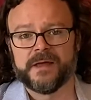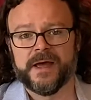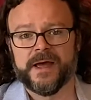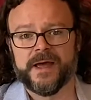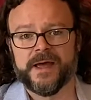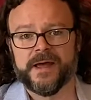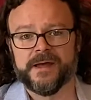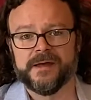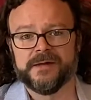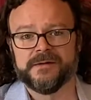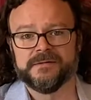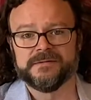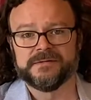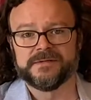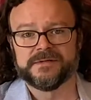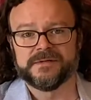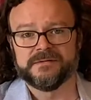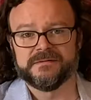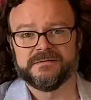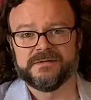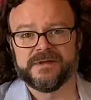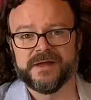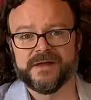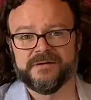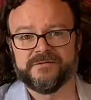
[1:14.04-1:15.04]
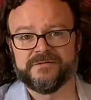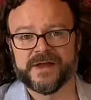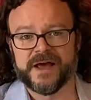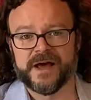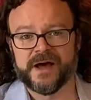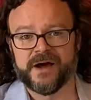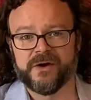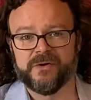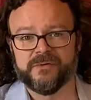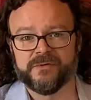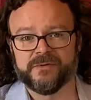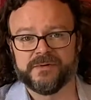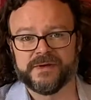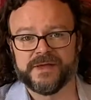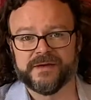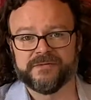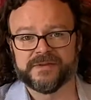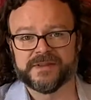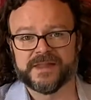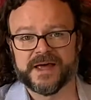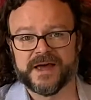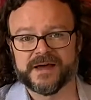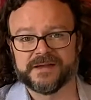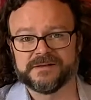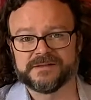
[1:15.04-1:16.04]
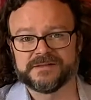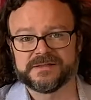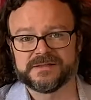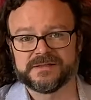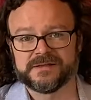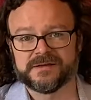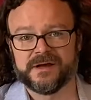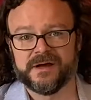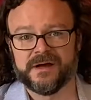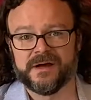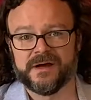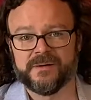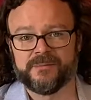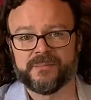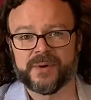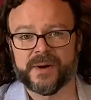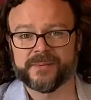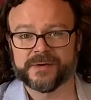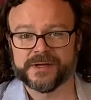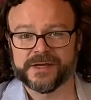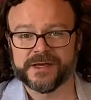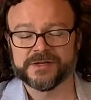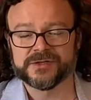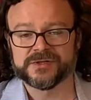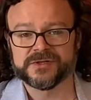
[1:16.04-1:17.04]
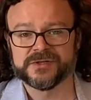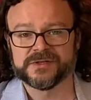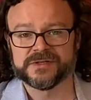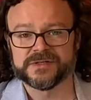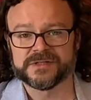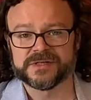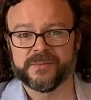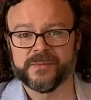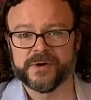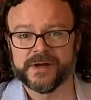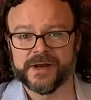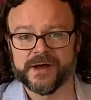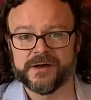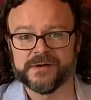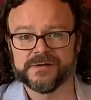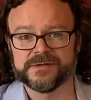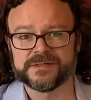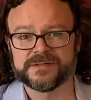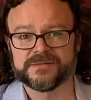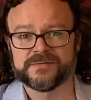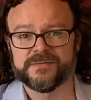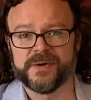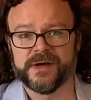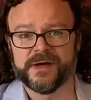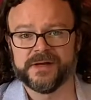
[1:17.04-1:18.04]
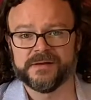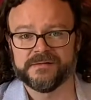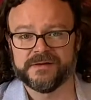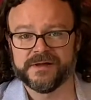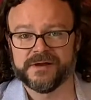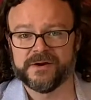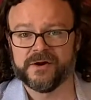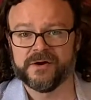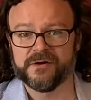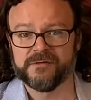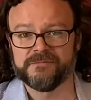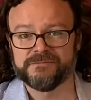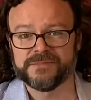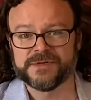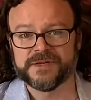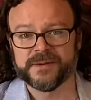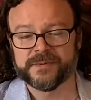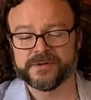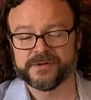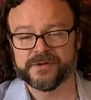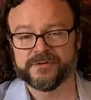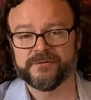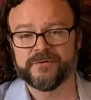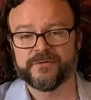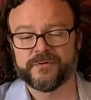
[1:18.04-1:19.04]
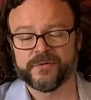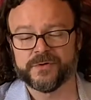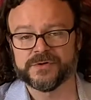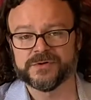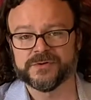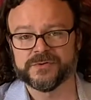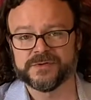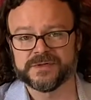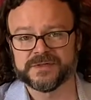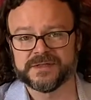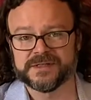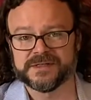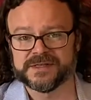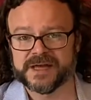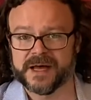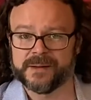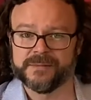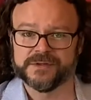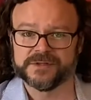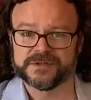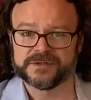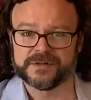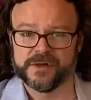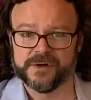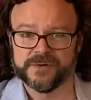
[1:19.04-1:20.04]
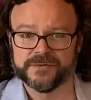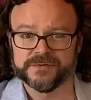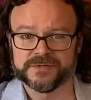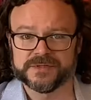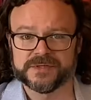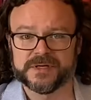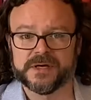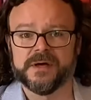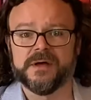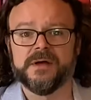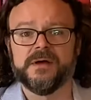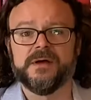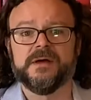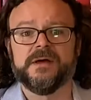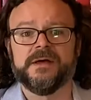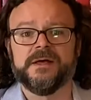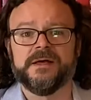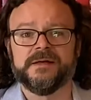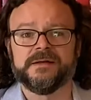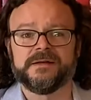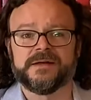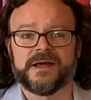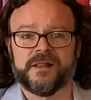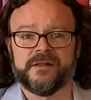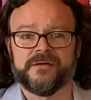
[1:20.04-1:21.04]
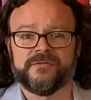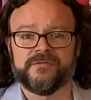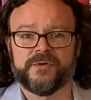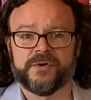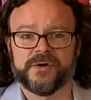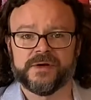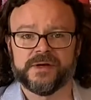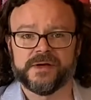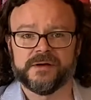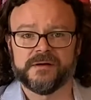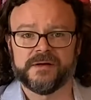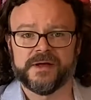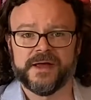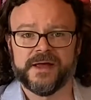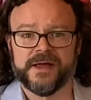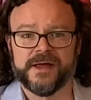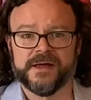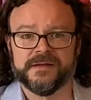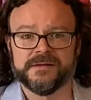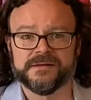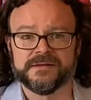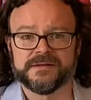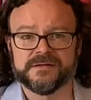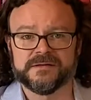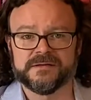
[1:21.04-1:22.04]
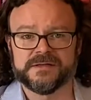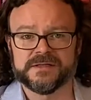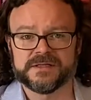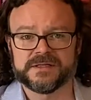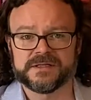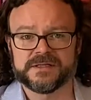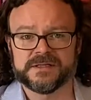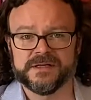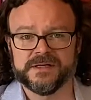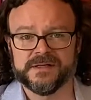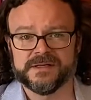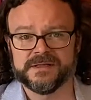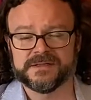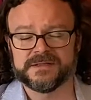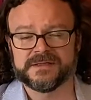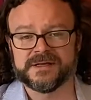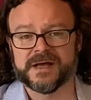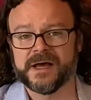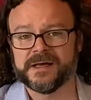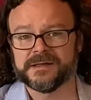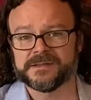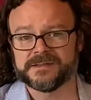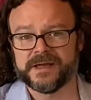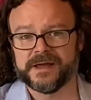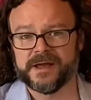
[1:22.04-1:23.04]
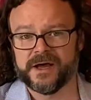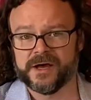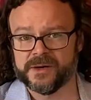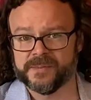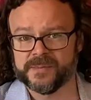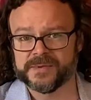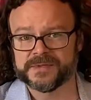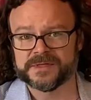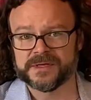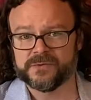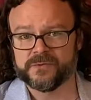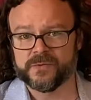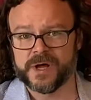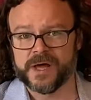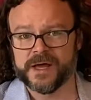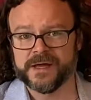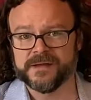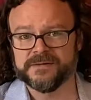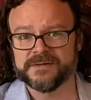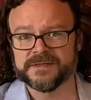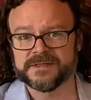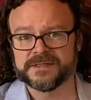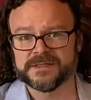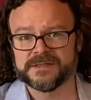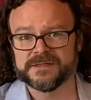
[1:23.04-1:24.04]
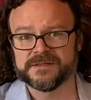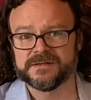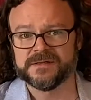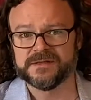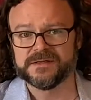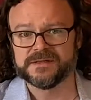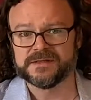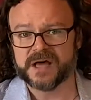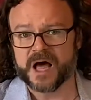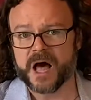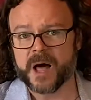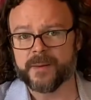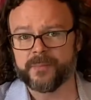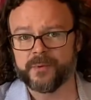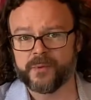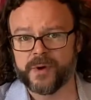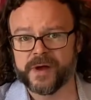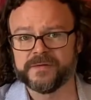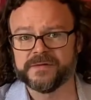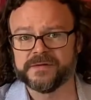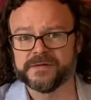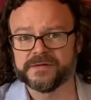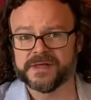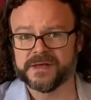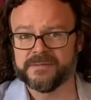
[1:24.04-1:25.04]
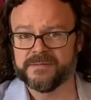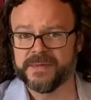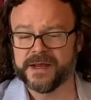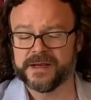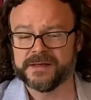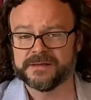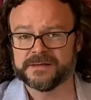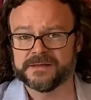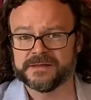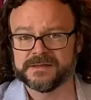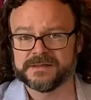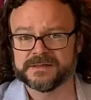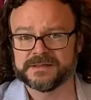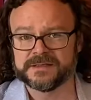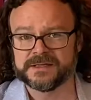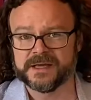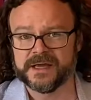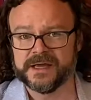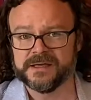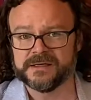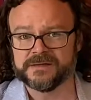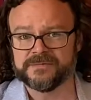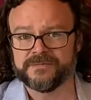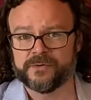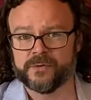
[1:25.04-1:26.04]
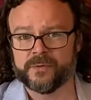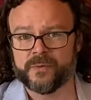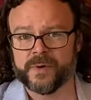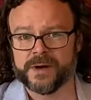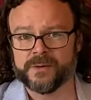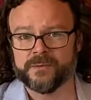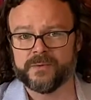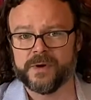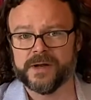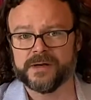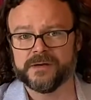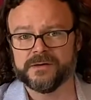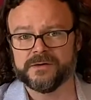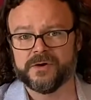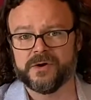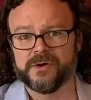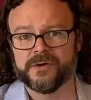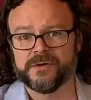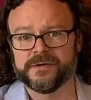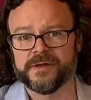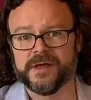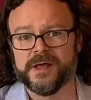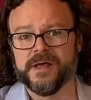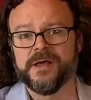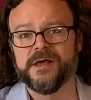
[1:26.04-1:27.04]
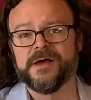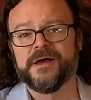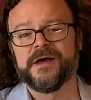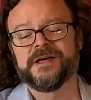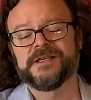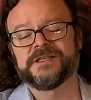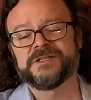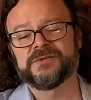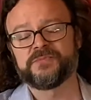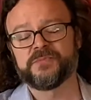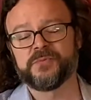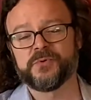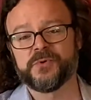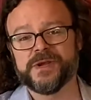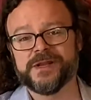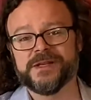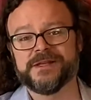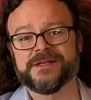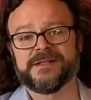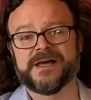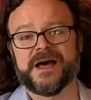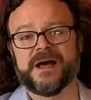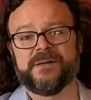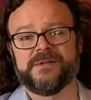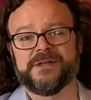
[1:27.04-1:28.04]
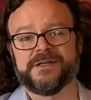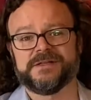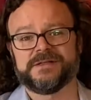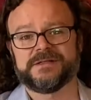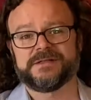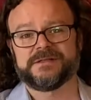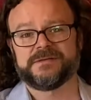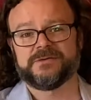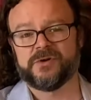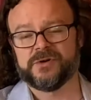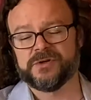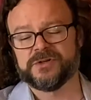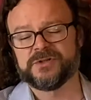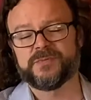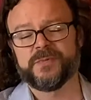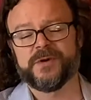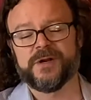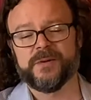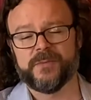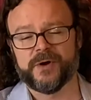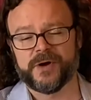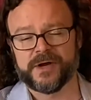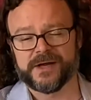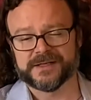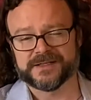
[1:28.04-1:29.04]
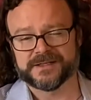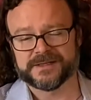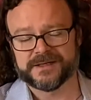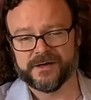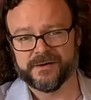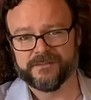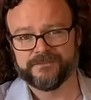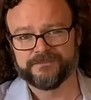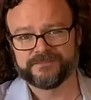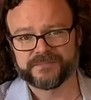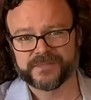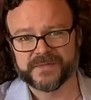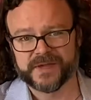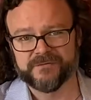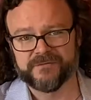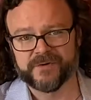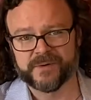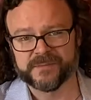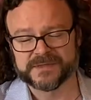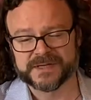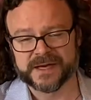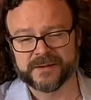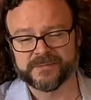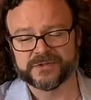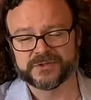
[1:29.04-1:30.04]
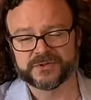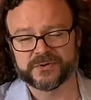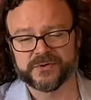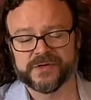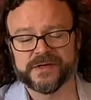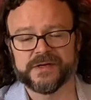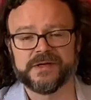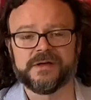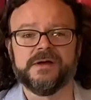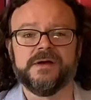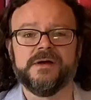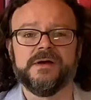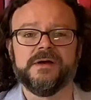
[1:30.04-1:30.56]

And they've now given that uh, propagation to someone else, but they are typically referred to as the Tablas clones in California. And this is not a 100% wine. This is the top wine that they make at the estate for white wine called Esprit de Tablas, or Esprit de Beaucastel from Tablas Creek.